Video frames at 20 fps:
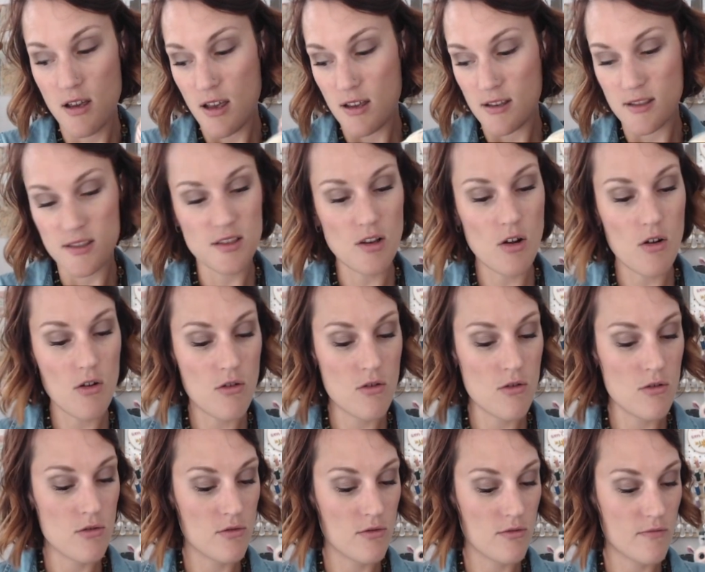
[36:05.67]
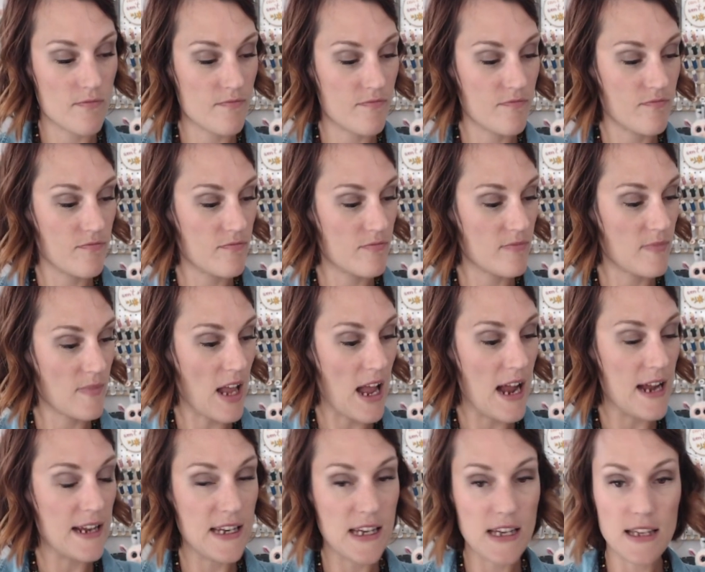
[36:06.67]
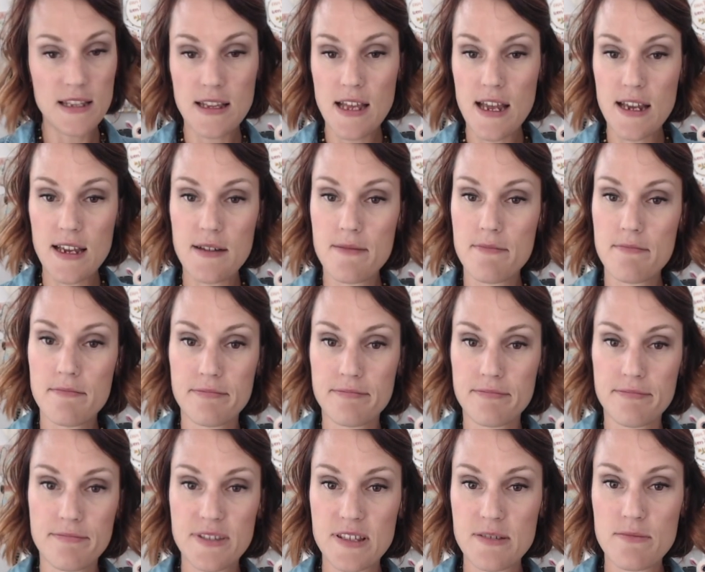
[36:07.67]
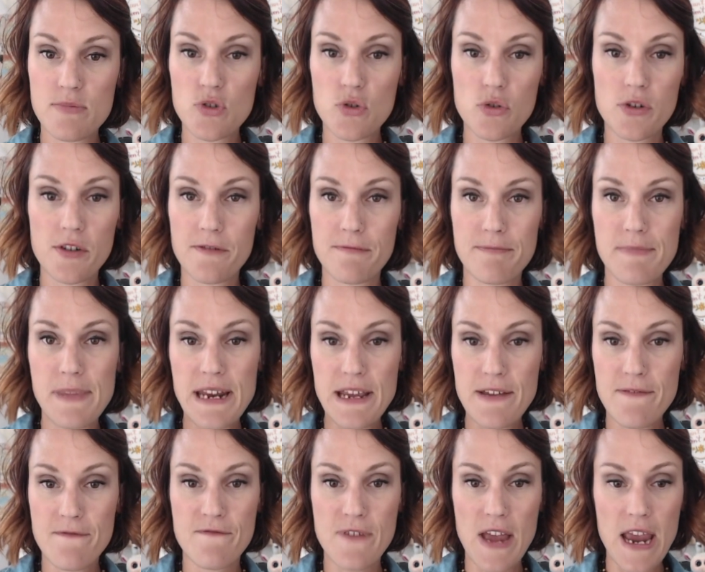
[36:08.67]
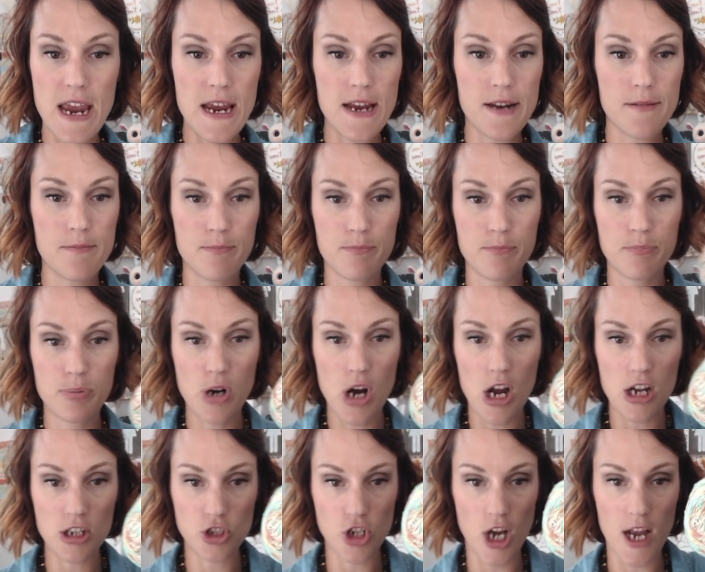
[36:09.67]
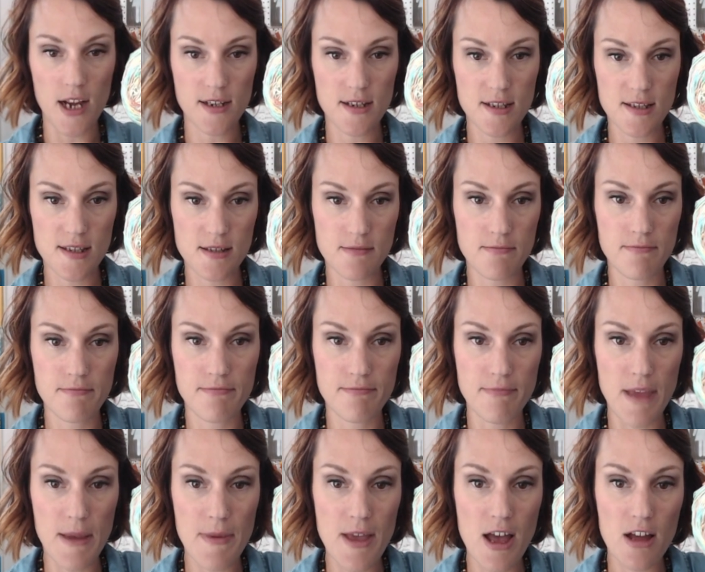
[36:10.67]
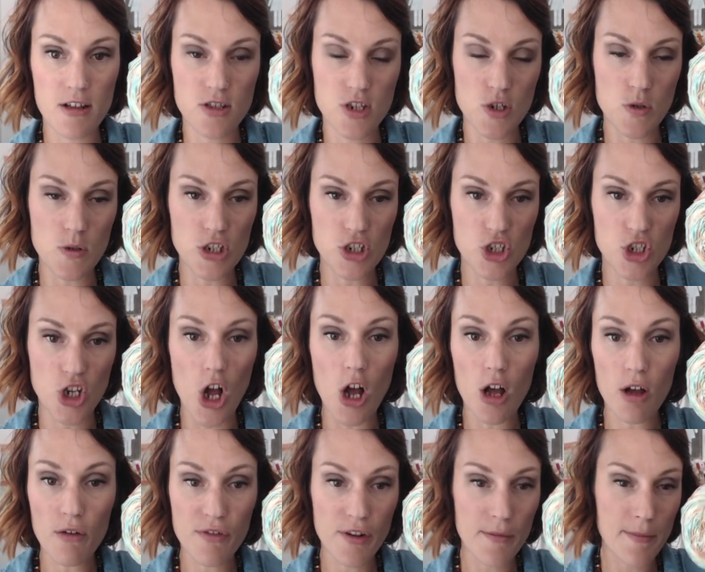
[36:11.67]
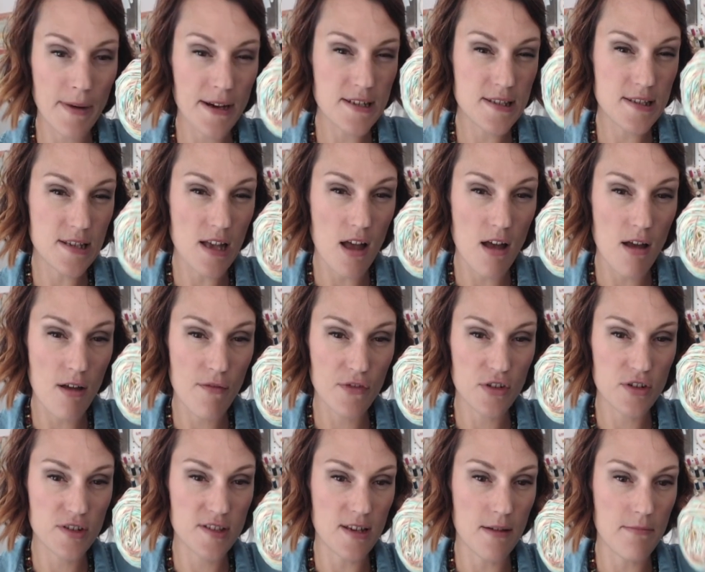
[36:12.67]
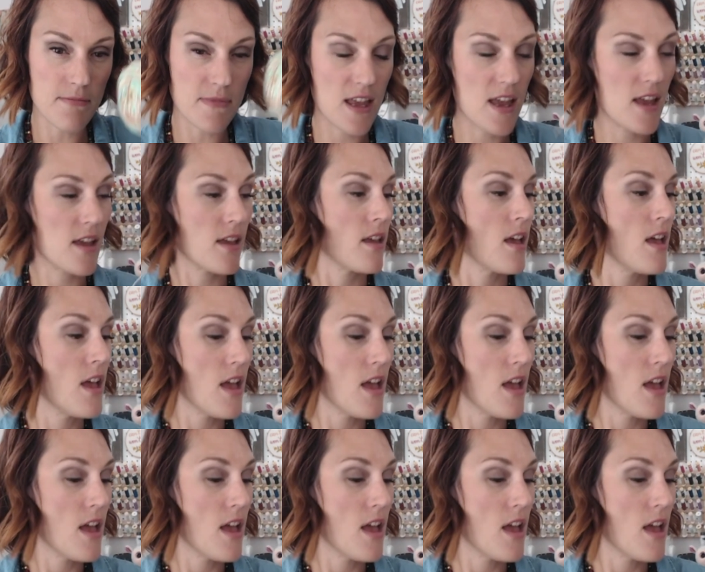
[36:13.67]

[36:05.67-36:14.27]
So I need like some sort of mini fade projects. Maybe I'll do a shawl for myself or something.